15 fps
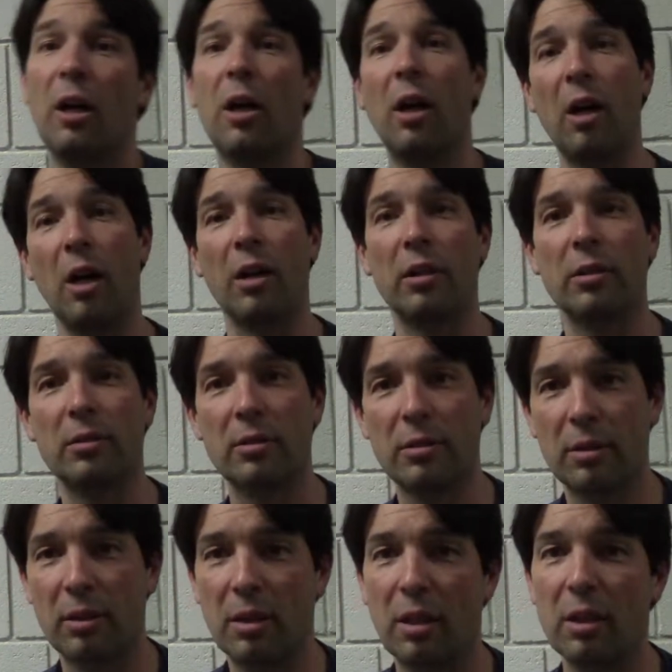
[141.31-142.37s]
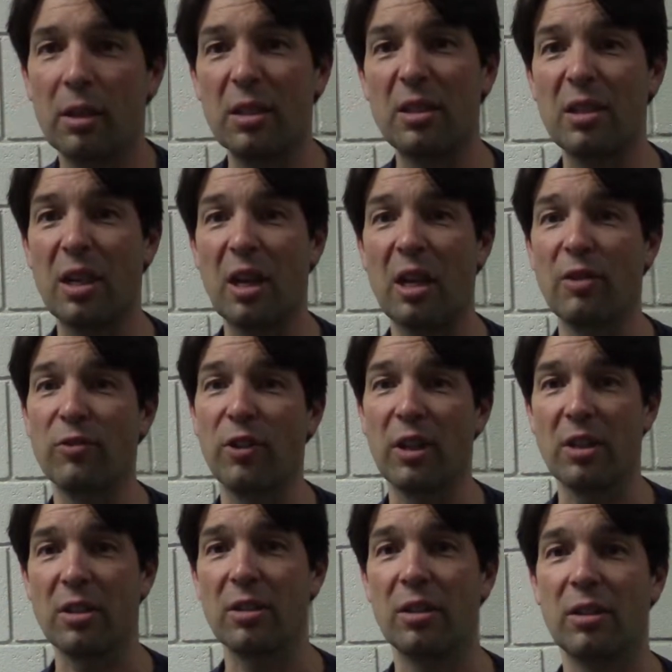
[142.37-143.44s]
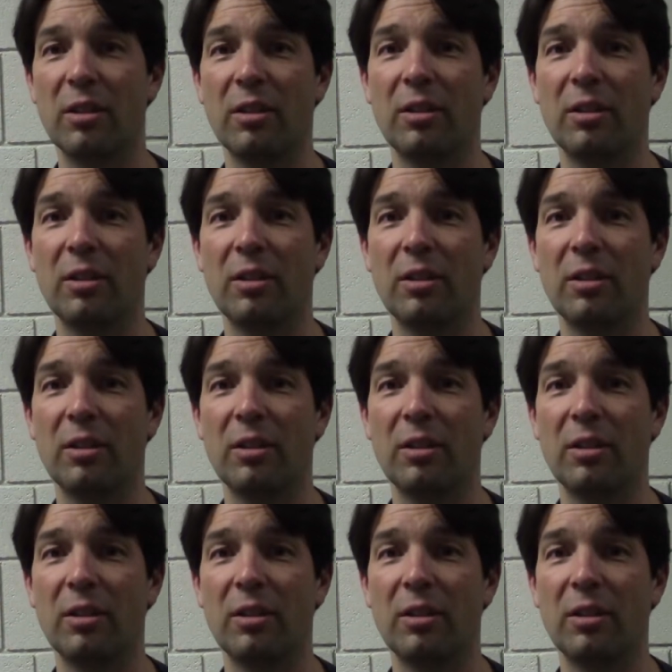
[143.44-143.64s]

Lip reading: right. At least I got it fixed.